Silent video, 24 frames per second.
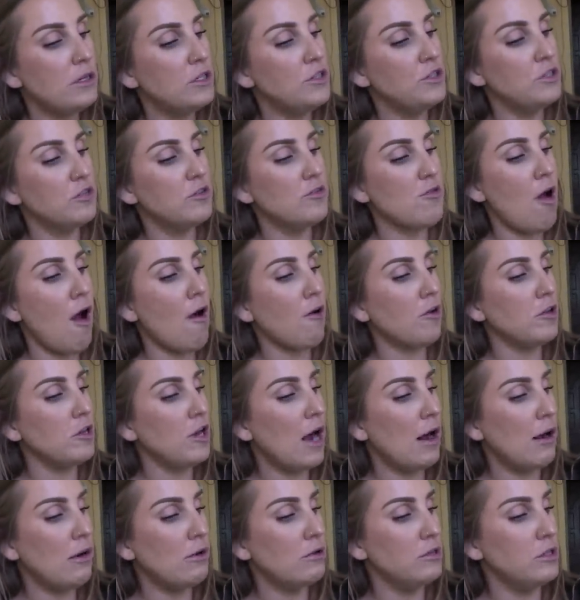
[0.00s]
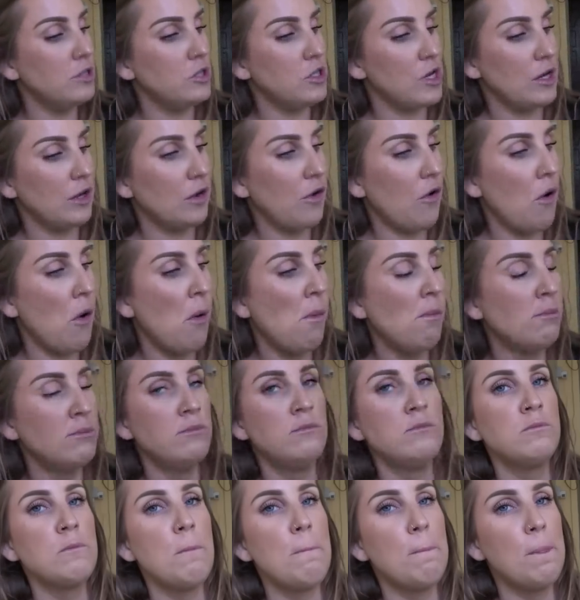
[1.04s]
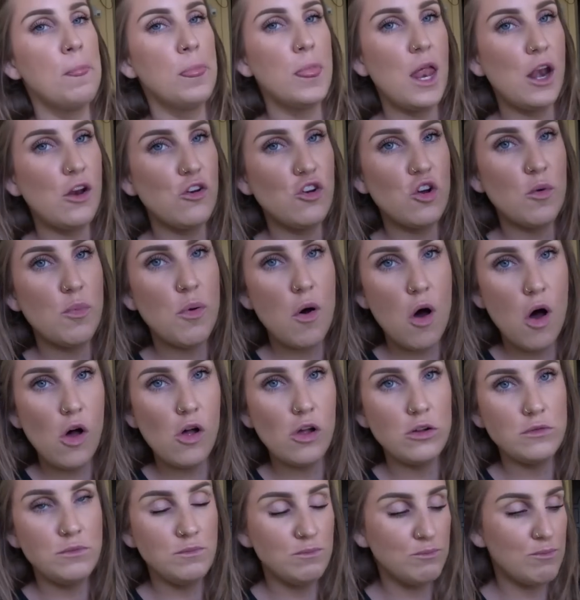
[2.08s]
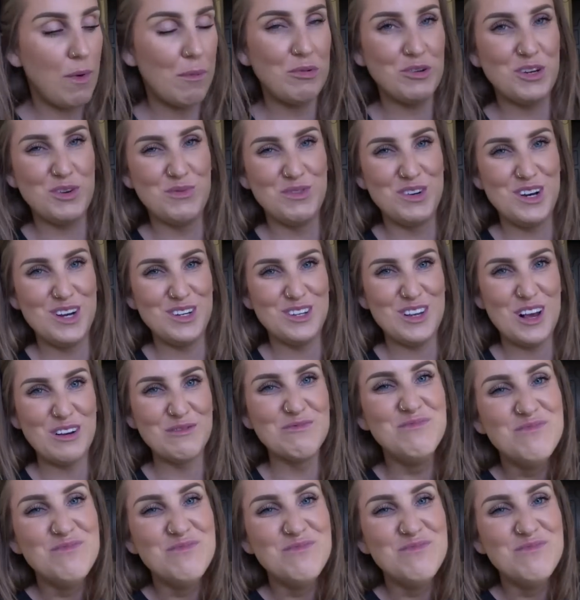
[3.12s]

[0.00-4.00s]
This is exactly how I would think that a Nepal bubble tea would taste like.